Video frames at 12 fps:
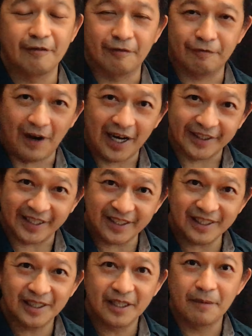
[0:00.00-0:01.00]

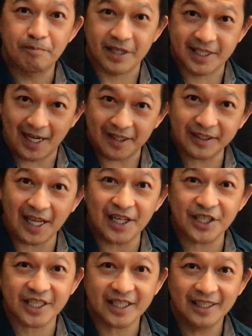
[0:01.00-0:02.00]
Finding
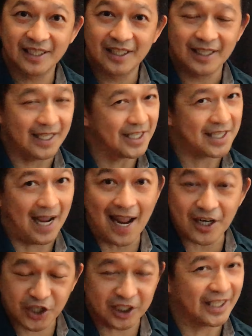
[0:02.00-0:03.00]
percentage is
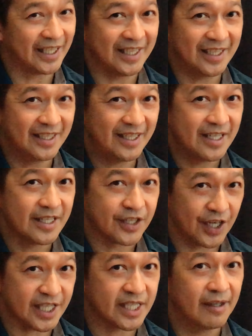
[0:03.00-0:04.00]
actually
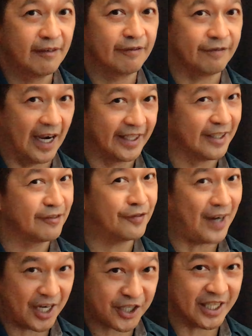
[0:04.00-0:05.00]
just finding
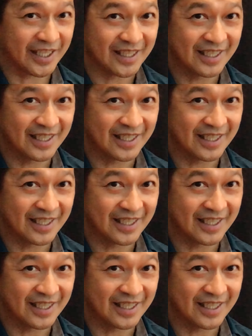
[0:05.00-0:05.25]
fraction.